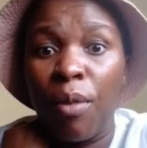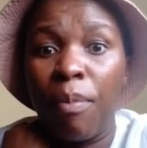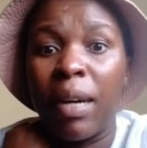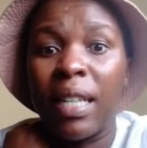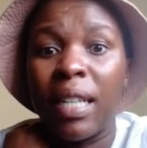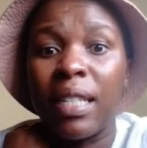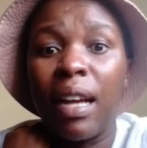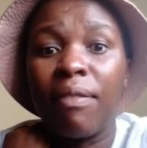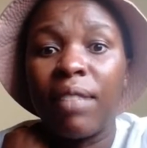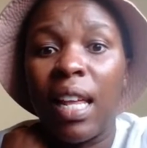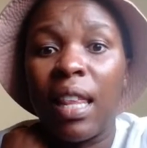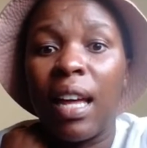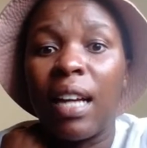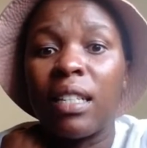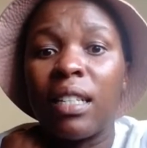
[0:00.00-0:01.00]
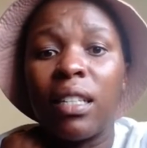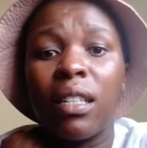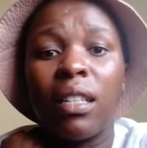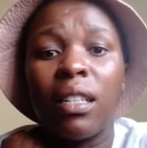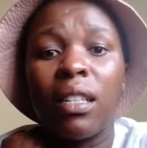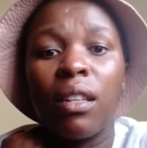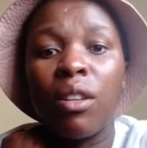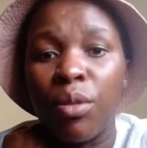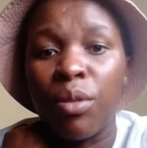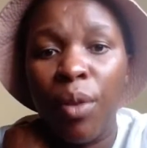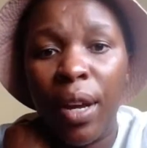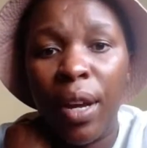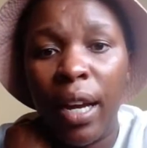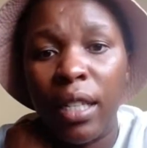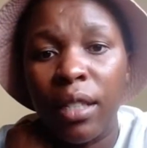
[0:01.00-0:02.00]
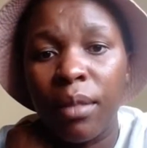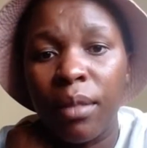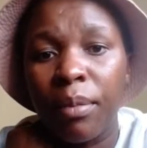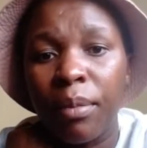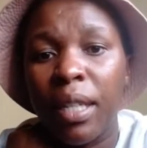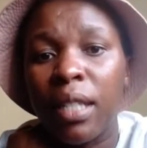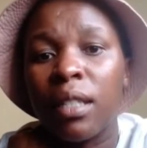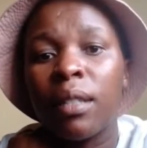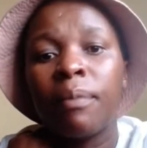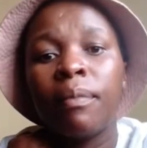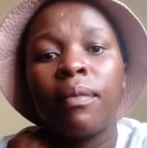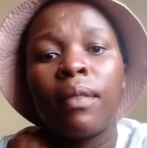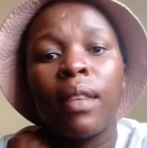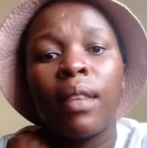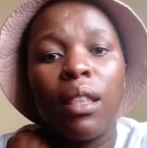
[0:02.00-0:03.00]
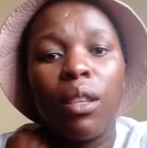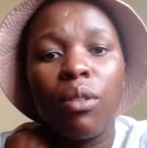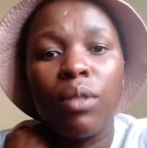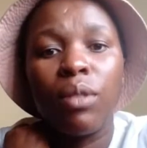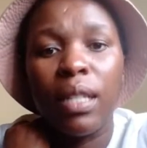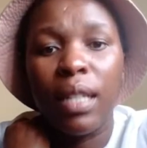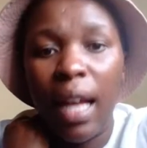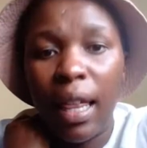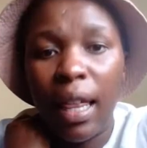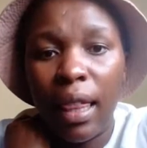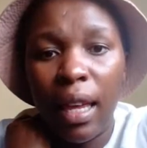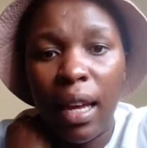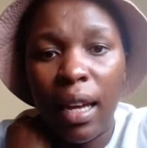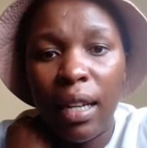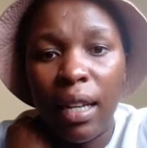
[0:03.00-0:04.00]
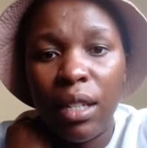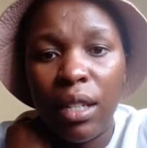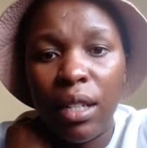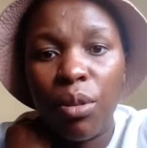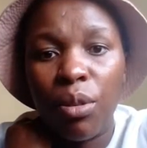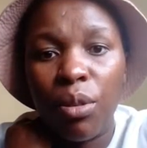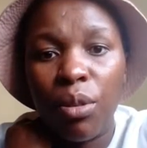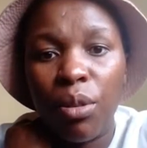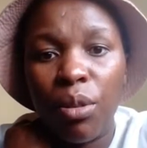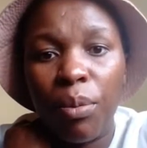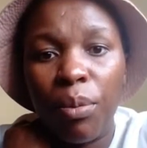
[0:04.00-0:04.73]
but after that there was no engagement, there was nothing. So people,